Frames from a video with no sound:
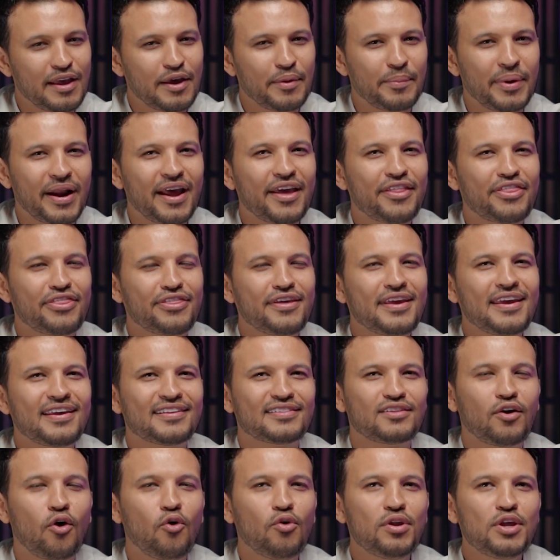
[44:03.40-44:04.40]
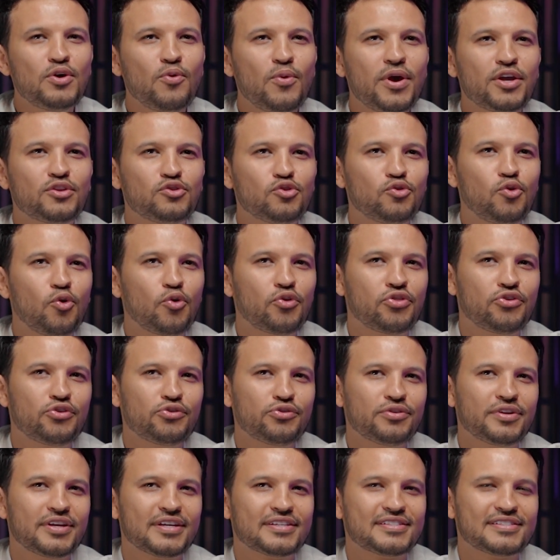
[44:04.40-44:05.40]
But I think the only way to go
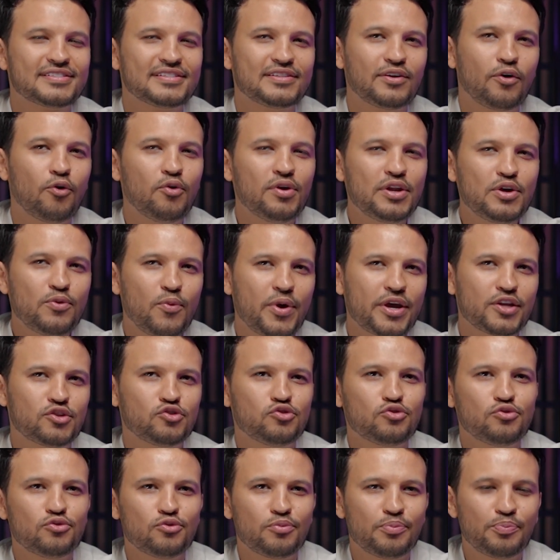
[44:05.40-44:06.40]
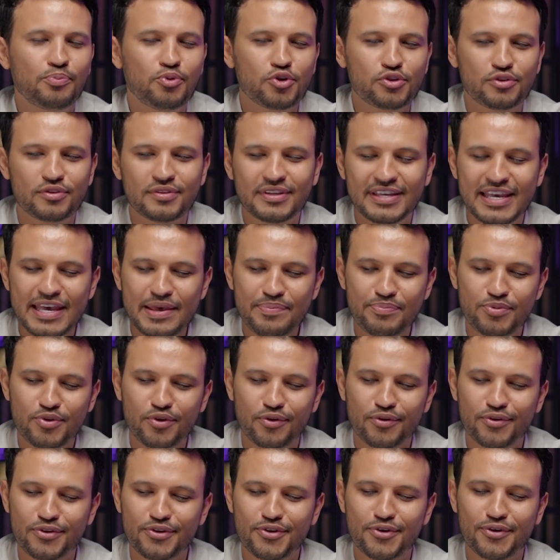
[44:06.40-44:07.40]
through this, the only way to keep
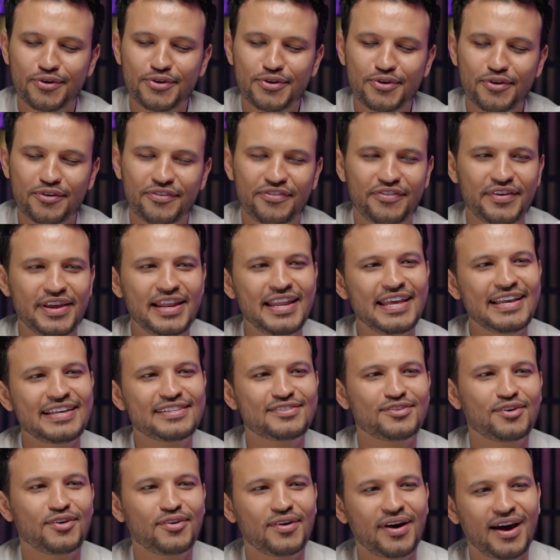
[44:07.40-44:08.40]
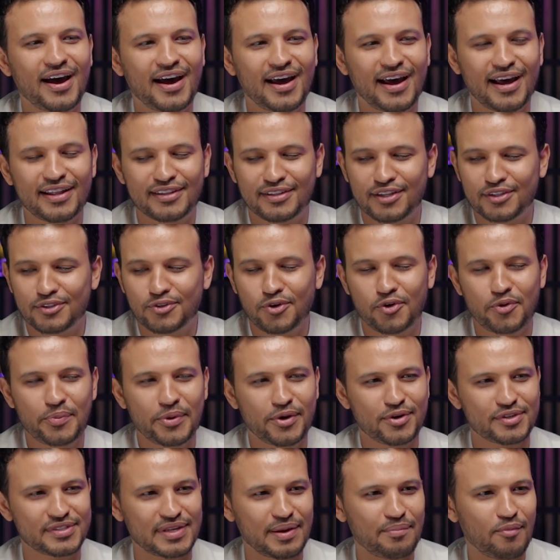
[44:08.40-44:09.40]
your feelings at the door,
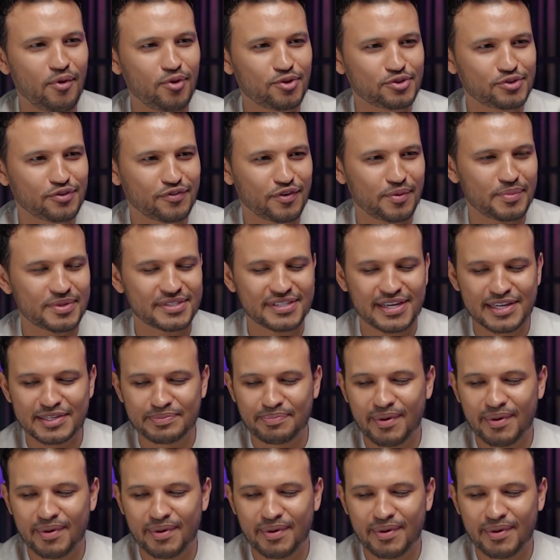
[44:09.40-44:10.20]
because I'm also from a sales